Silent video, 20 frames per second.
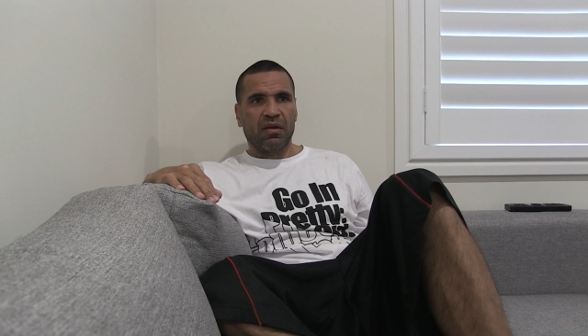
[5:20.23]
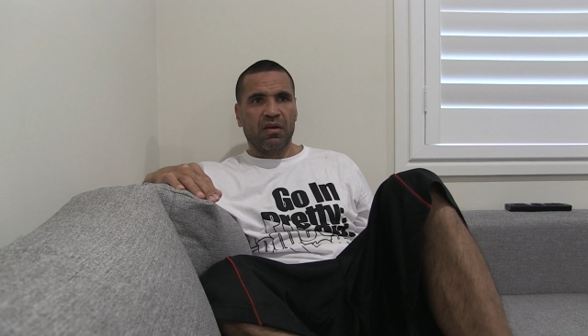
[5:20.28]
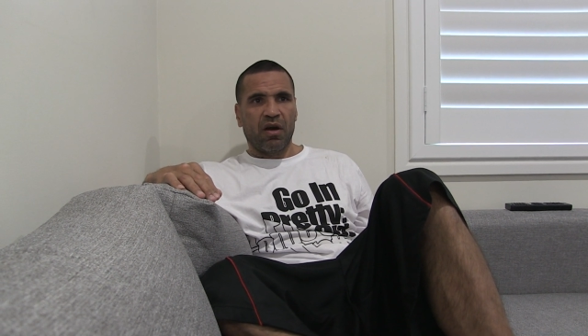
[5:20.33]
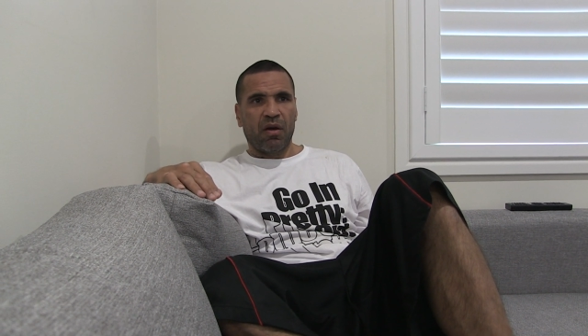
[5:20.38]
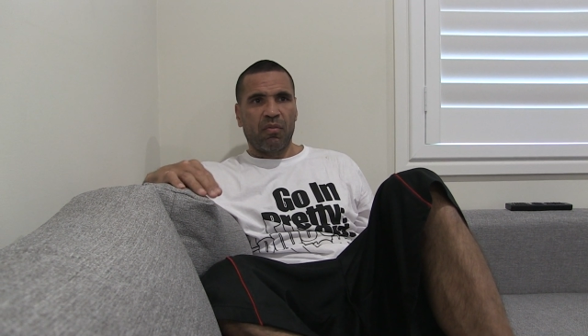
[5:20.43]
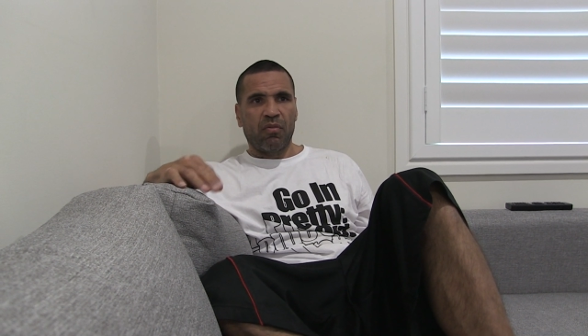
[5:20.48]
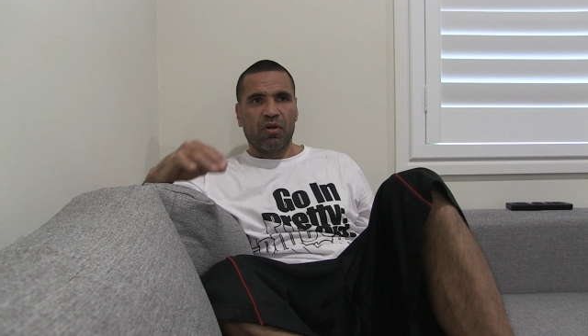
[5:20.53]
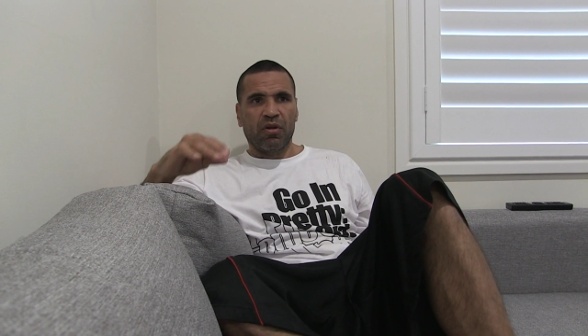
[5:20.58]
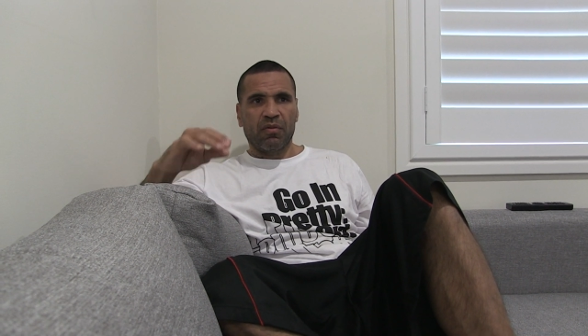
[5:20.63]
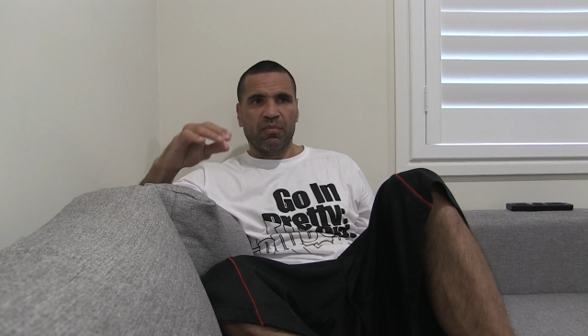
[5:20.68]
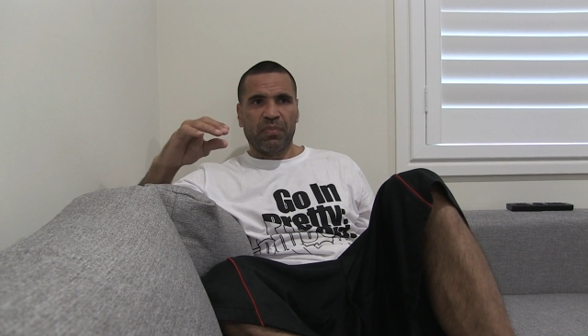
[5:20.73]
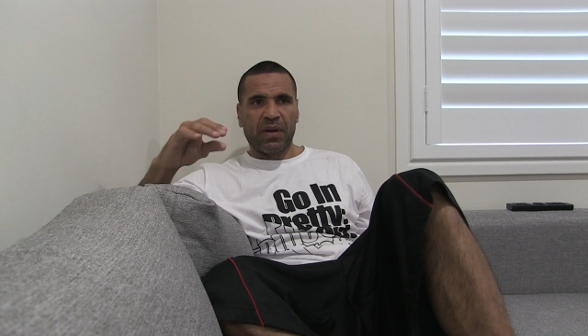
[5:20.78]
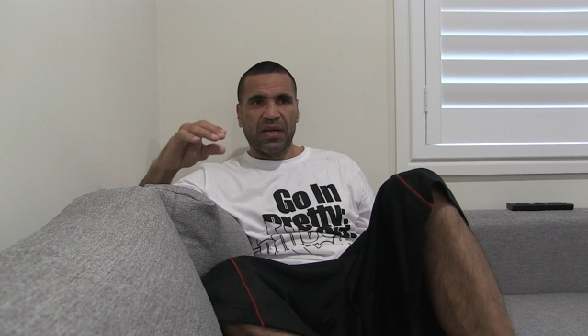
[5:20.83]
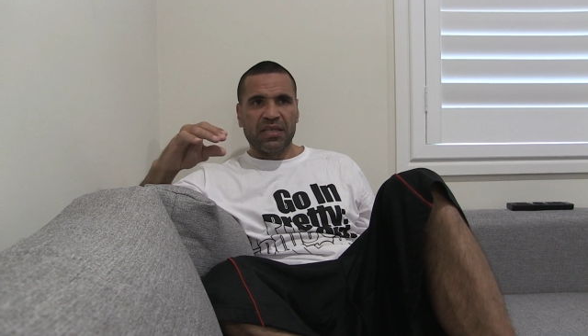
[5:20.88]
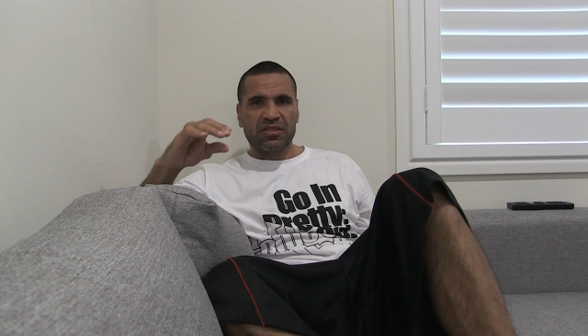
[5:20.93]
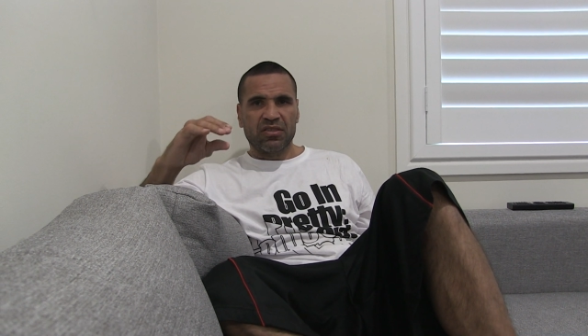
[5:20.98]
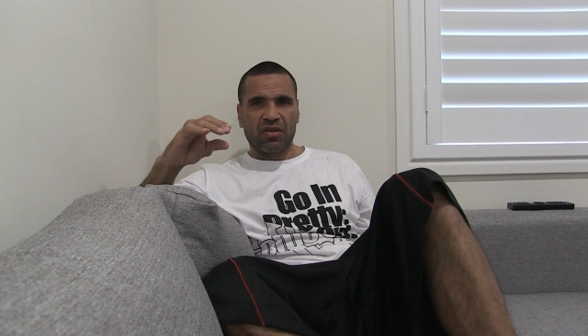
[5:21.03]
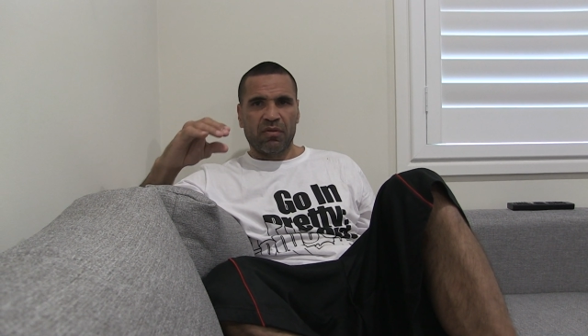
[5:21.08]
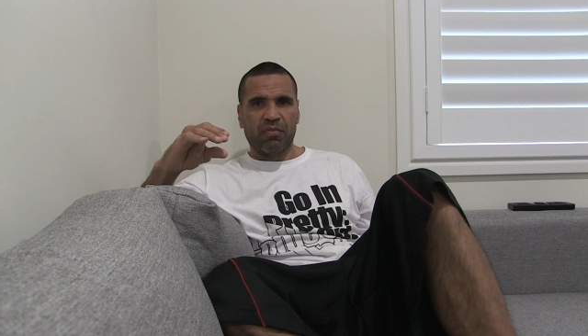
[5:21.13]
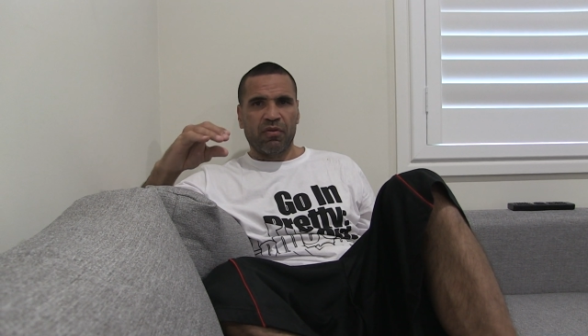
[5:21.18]
I'm on it
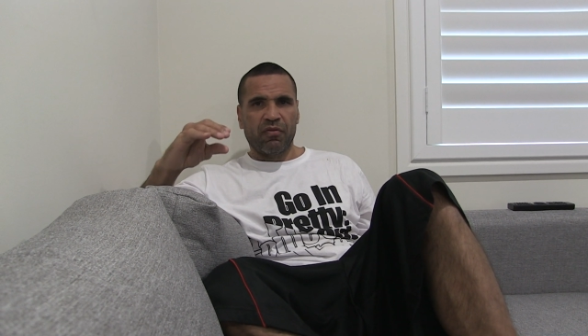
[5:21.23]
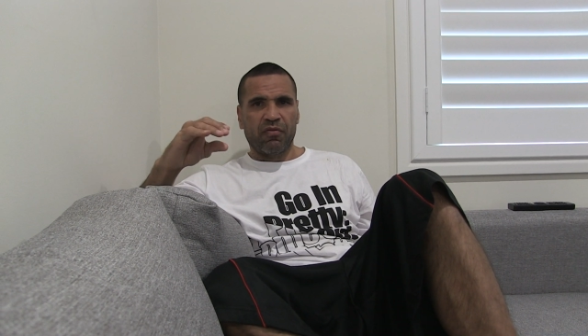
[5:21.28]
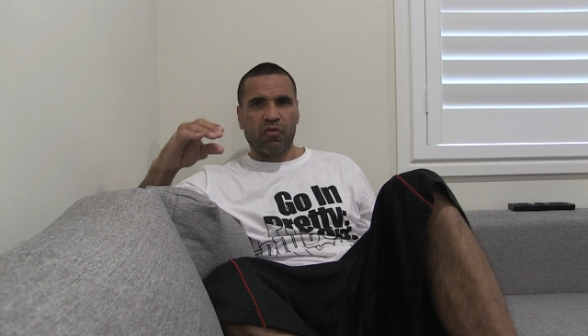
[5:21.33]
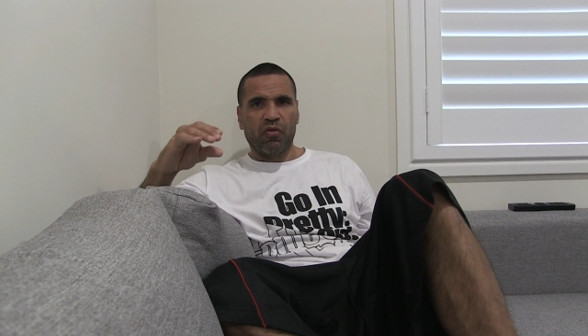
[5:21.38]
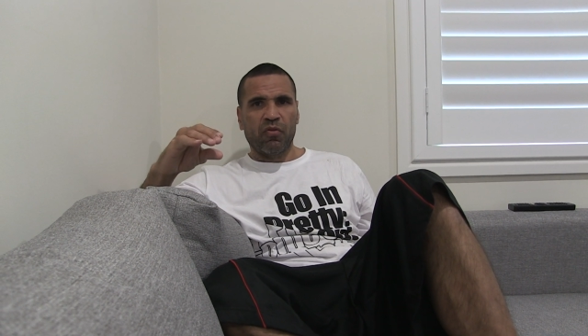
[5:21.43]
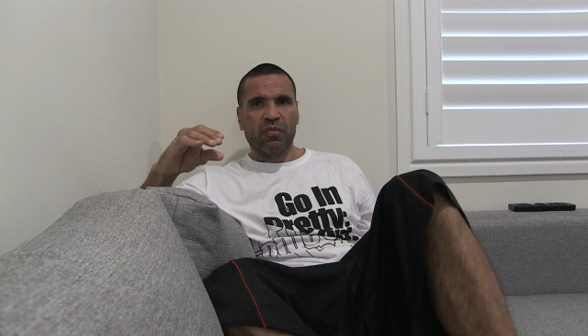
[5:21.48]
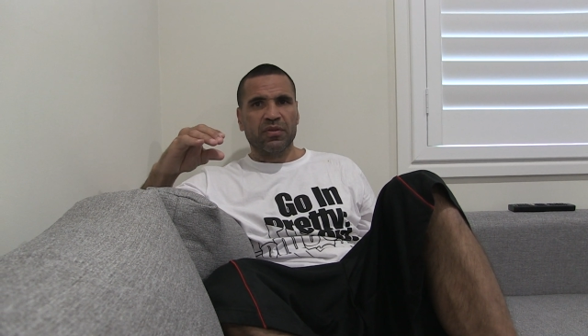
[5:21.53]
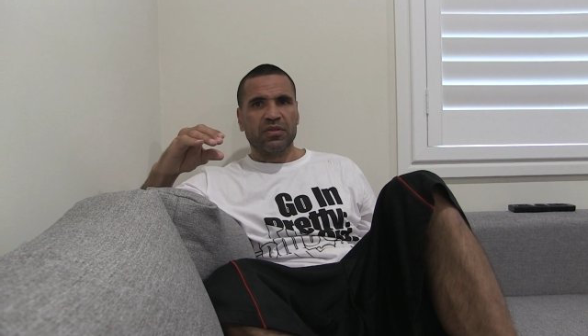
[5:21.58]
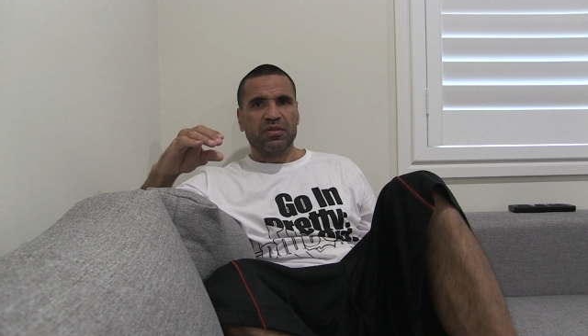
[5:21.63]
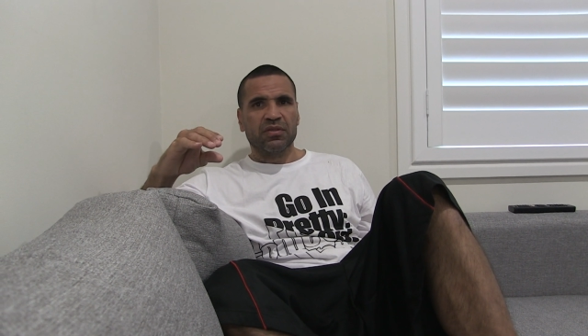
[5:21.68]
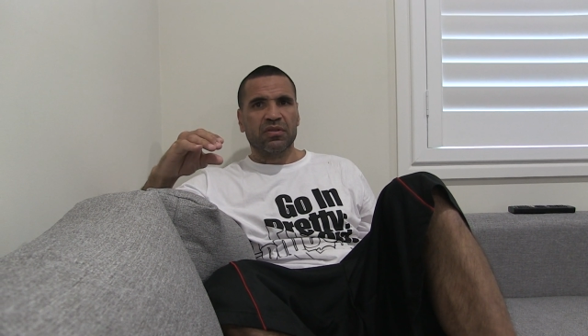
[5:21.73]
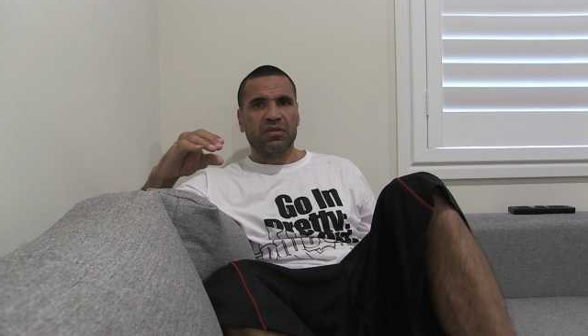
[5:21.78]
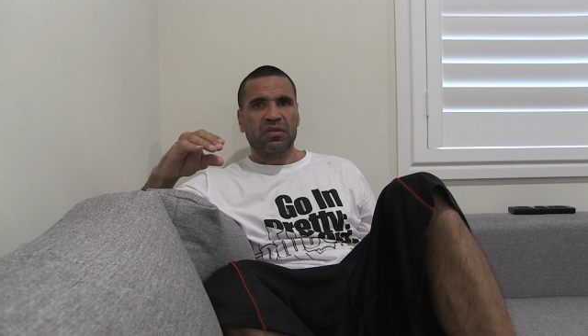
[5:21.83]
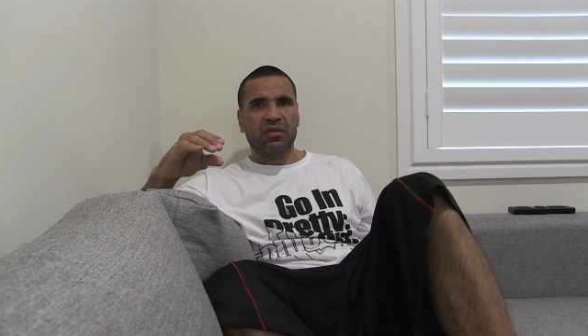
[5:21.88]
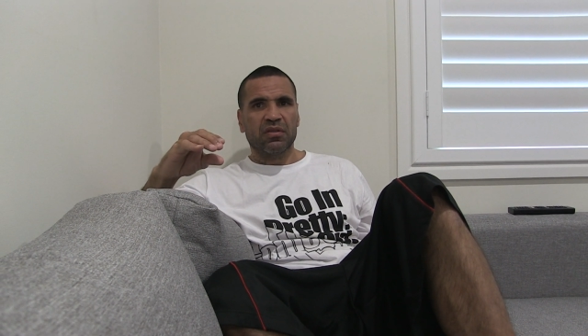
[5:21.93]
based on performance.